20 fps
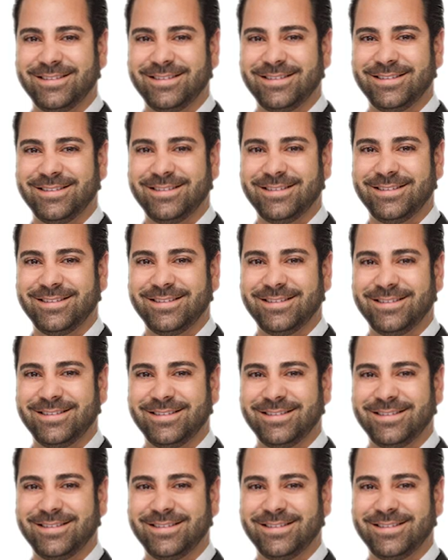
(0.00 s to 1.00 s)

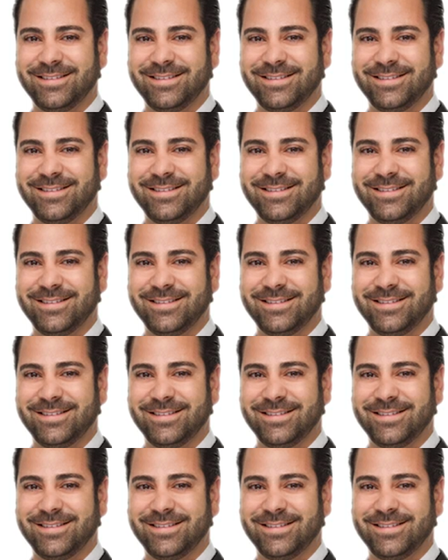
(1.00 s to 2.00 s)

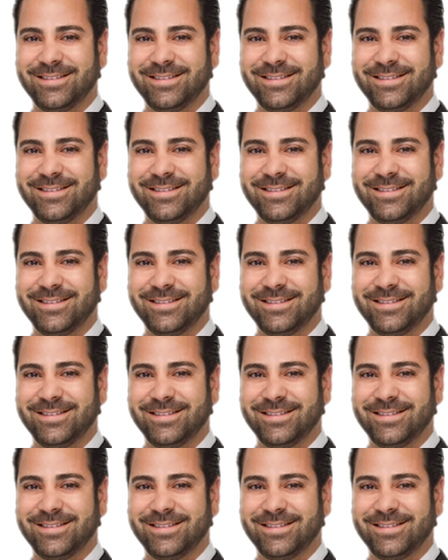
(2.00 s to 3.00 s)

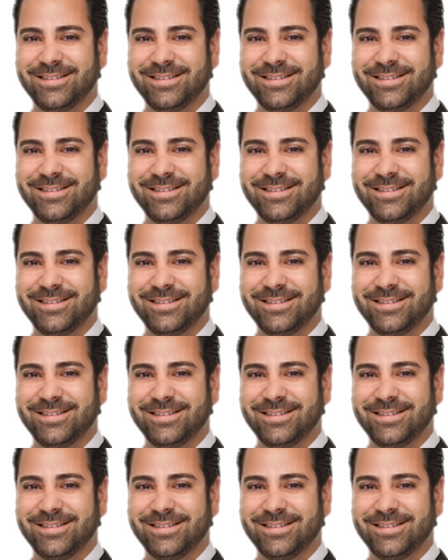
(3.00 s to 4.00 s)

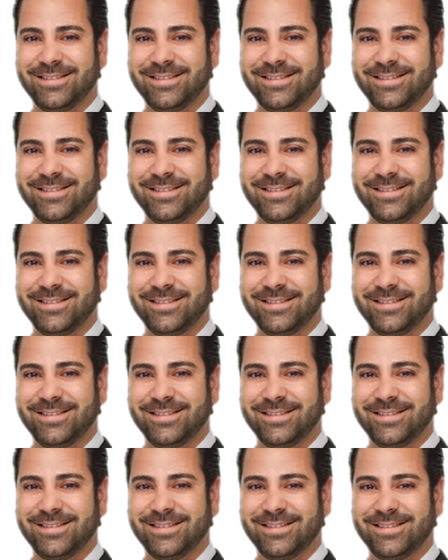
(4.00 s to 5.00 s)

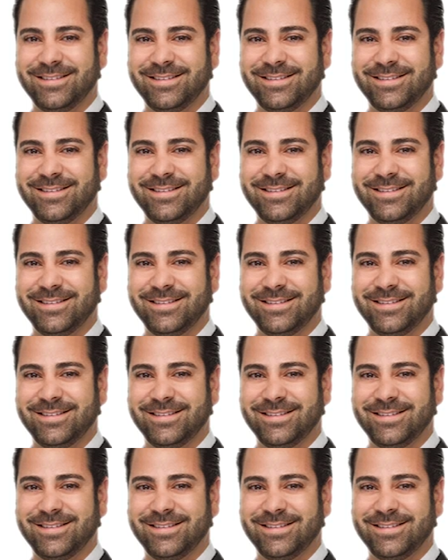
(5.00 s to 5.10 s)
[no speech]